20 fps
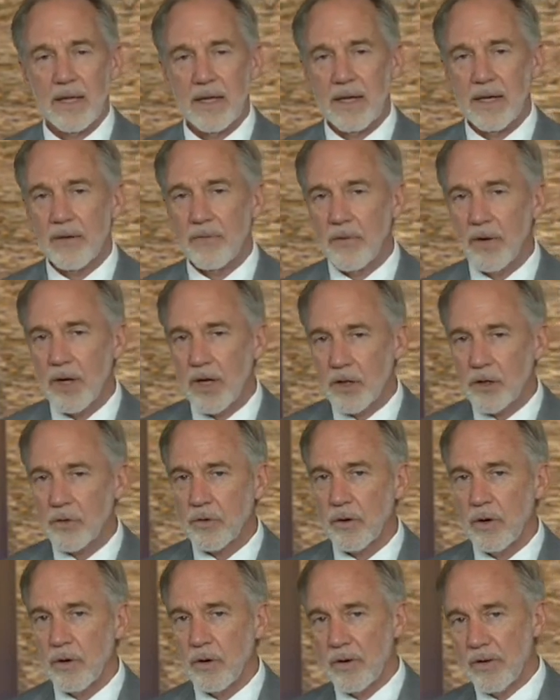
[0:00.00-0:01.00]
That if we could
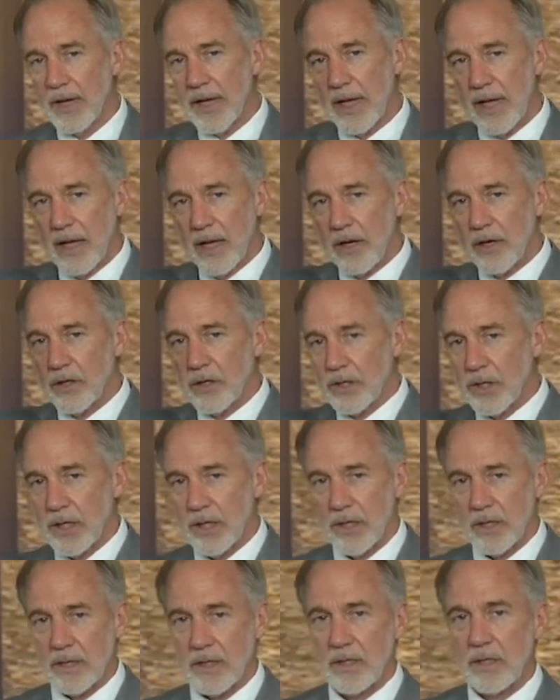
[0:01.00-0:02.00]
draw on the
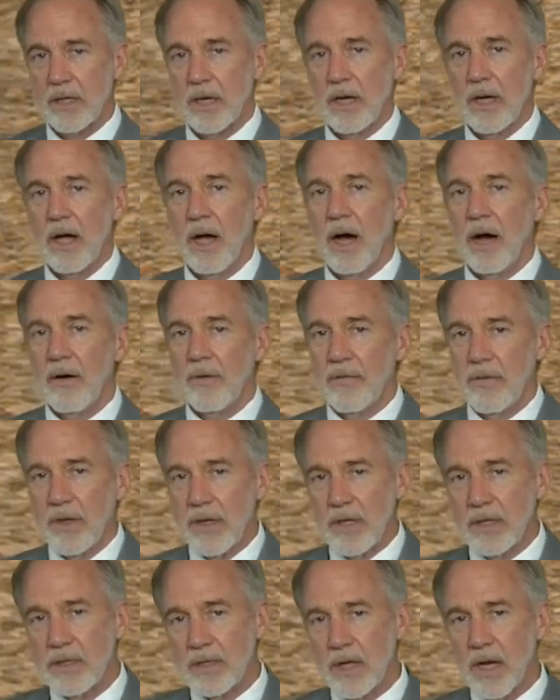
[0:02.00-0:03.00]
energies of
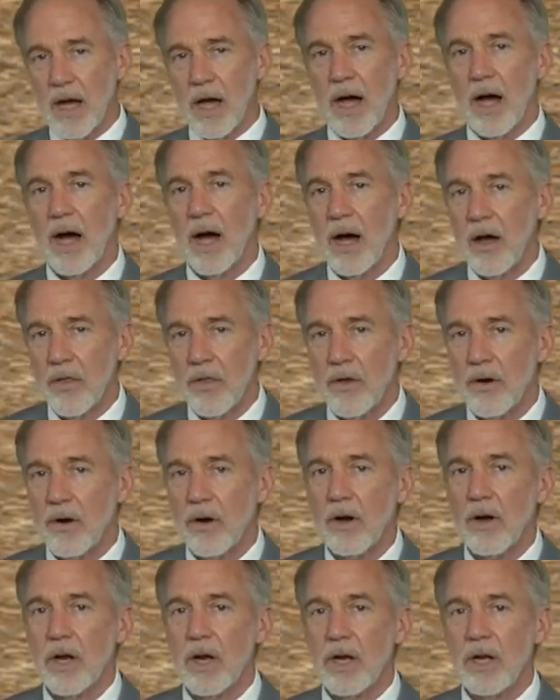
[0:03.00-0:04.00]
these
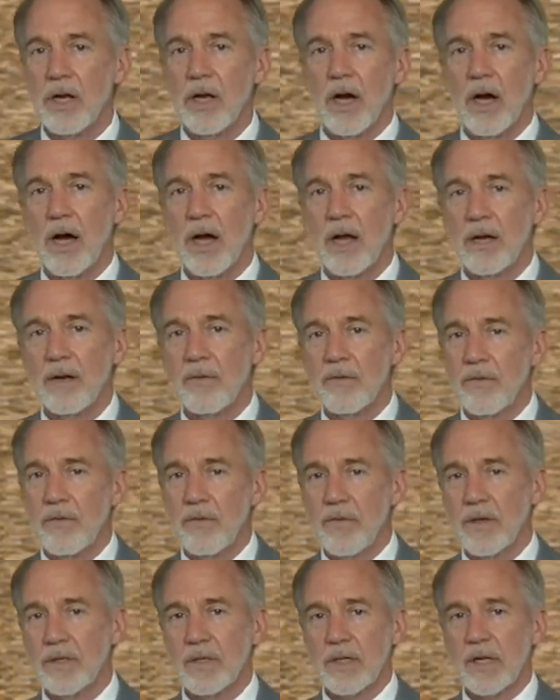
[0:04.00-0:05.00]
other
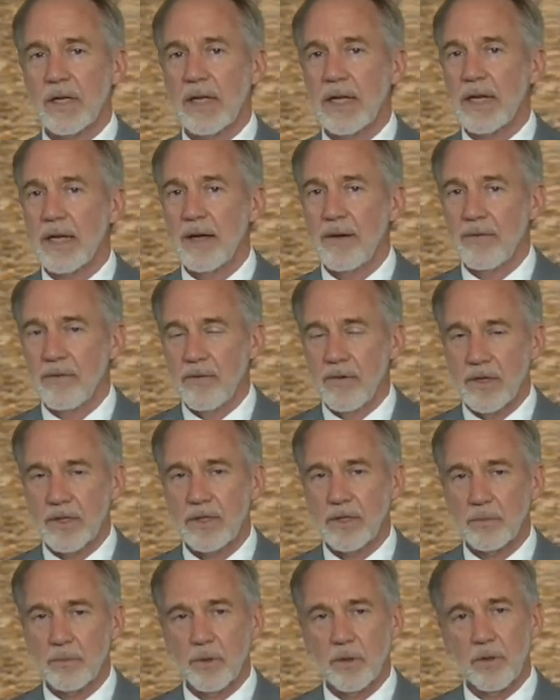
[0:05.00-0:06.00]
non-physically
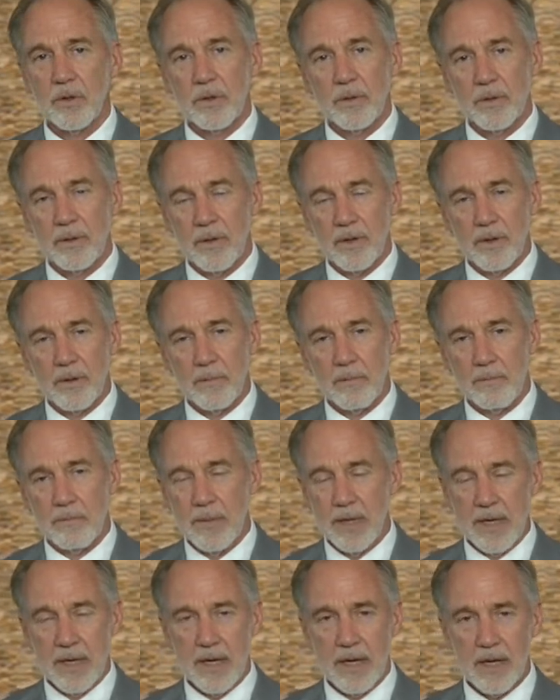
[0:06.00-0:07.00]
visible
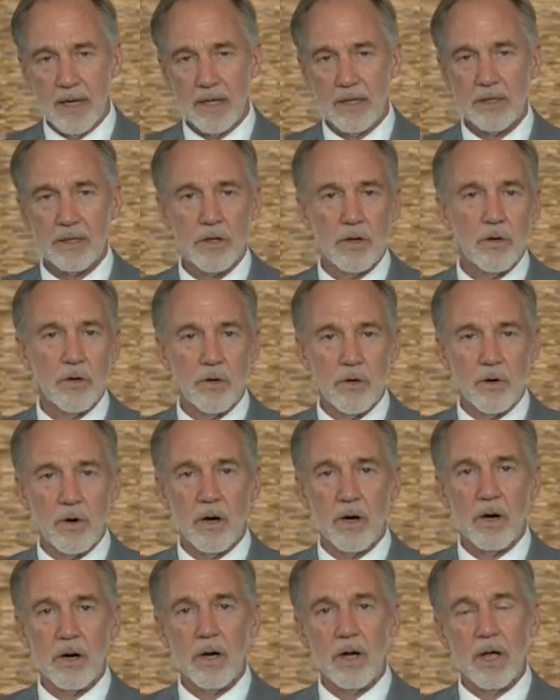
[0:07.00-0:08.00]
beings
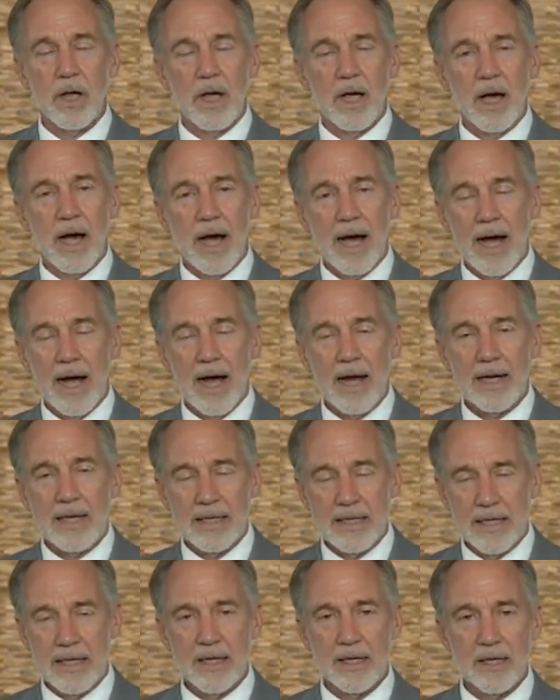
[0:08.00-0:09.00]
or
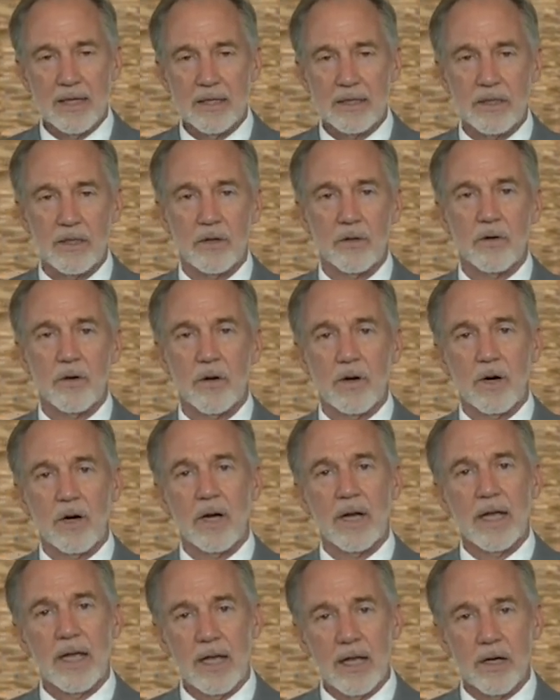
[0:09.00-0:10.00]
ideas or
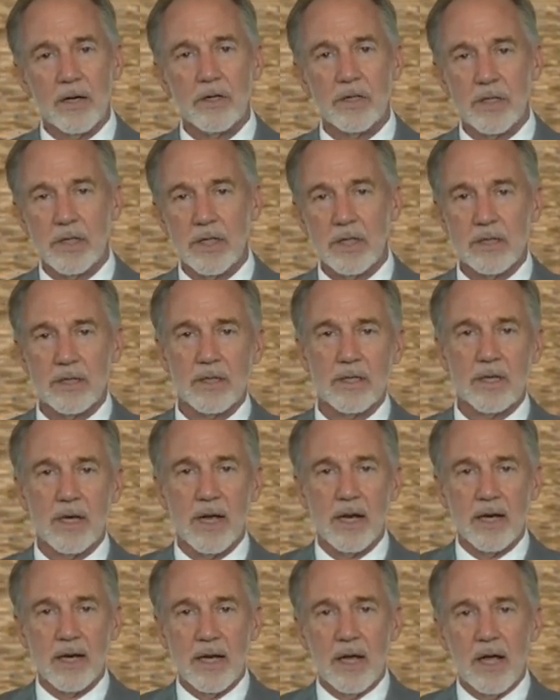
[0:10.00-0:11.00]
energies
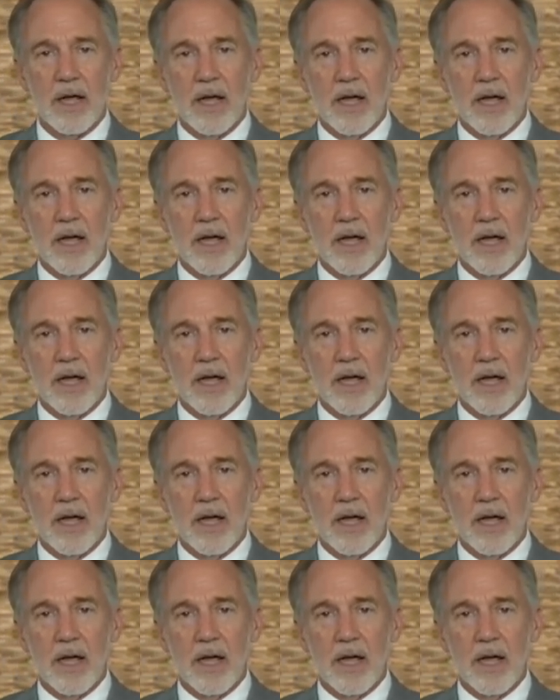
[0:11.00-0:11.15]
that